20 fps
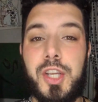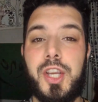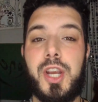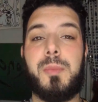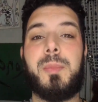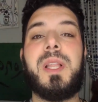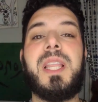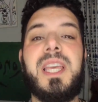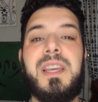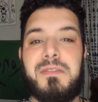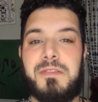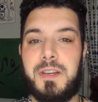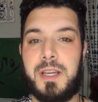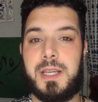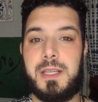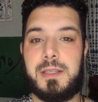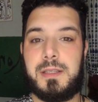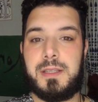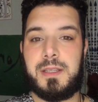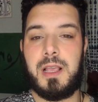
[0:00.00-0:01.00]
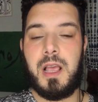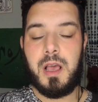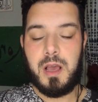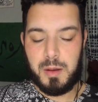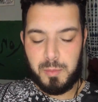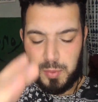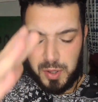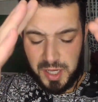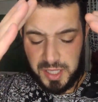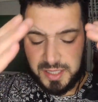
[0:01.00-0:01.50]
your belief is.
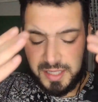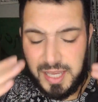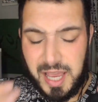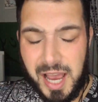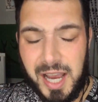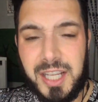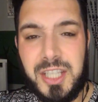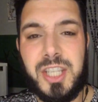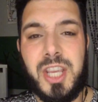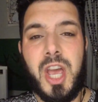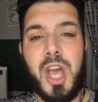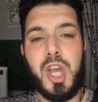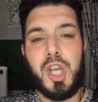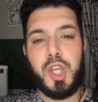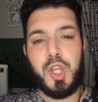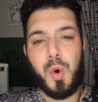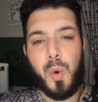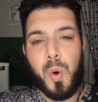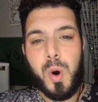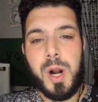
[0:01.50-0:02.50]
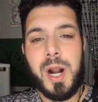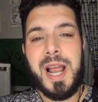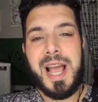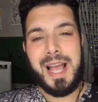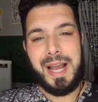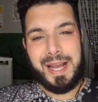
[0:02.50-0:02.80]
Protect your